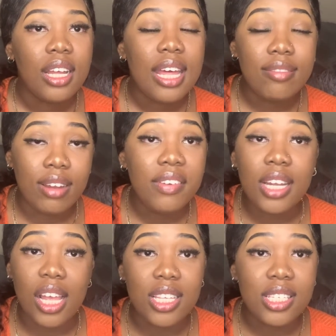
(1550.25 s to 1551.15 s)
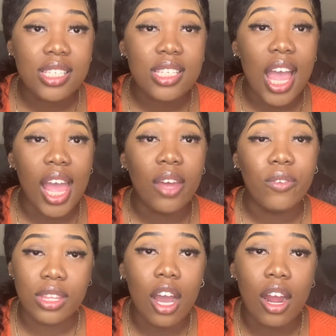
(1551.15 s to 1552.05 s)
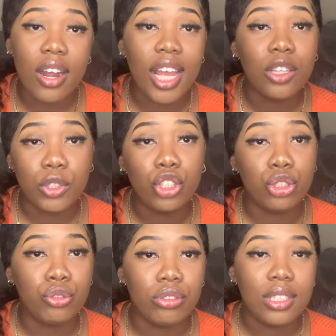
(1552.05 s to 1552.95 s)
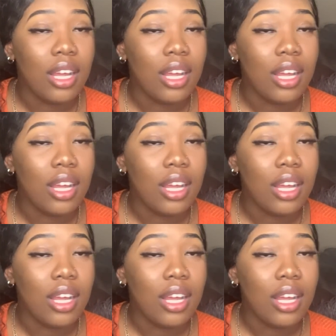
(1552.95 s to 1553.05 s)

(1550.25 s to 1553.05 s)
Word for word: and very nice and with the heart and with the truth.